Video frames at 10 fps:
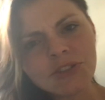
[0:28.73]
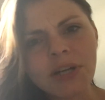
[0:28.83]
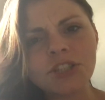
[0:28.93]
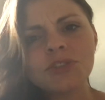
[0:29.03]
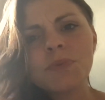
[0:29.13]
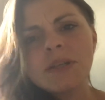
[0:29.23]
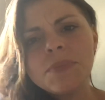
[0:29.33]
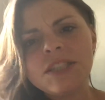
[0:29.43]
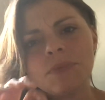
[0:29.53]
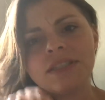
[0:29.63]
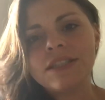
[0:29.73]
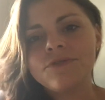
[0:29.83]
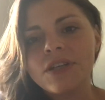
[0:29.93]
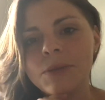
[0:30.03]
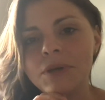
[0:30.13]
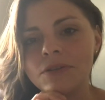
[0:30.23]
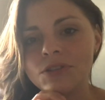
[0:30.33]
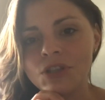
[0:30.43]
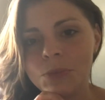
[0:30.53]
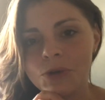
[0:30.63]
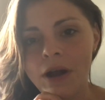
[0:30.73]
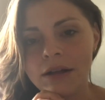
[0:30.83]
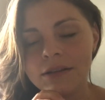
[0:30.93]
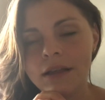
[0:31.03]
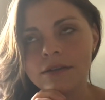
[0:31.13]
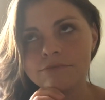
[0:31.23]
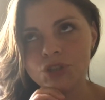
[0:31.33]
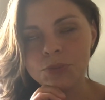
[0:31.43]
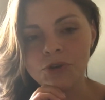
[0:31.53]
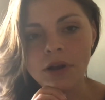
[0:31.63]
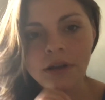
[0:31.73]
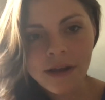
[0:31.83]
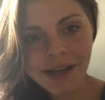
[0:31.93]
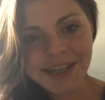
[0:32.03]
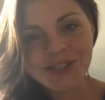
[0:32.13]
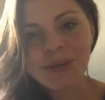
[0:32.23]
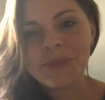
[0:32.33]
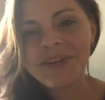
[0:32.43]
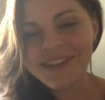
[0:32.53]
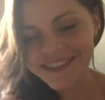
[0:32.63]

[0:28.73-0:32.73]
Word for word: So I just want to be specific about the termora, uh, termora, term.